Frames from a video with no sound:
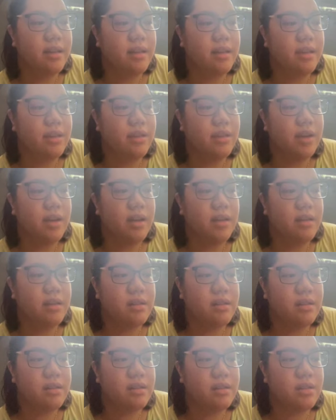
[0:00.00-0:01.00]
you can't
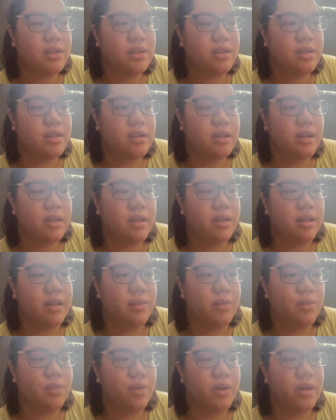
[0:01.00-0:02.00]
just say that
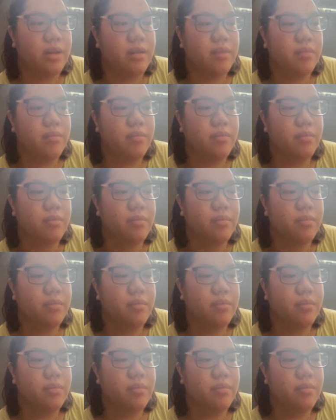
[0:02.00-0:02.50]
one,